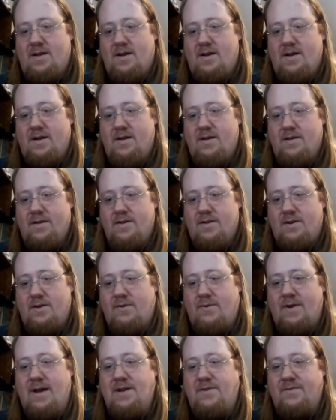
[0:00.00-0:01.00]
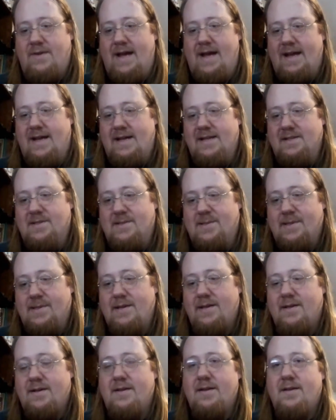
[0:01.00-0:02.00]
along. Great
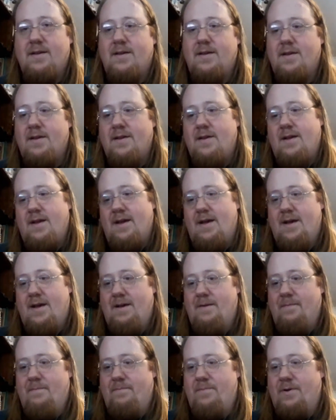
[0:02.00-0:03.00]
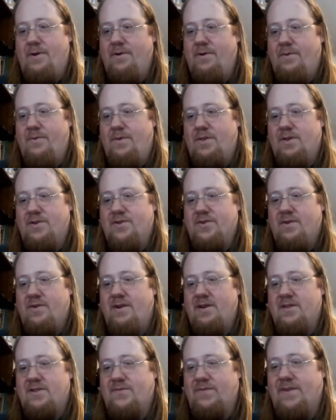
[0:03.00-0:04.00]
dragons. Opponent with the
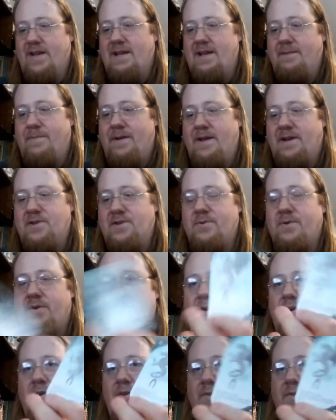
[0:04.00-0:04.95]
strongest flight pays you a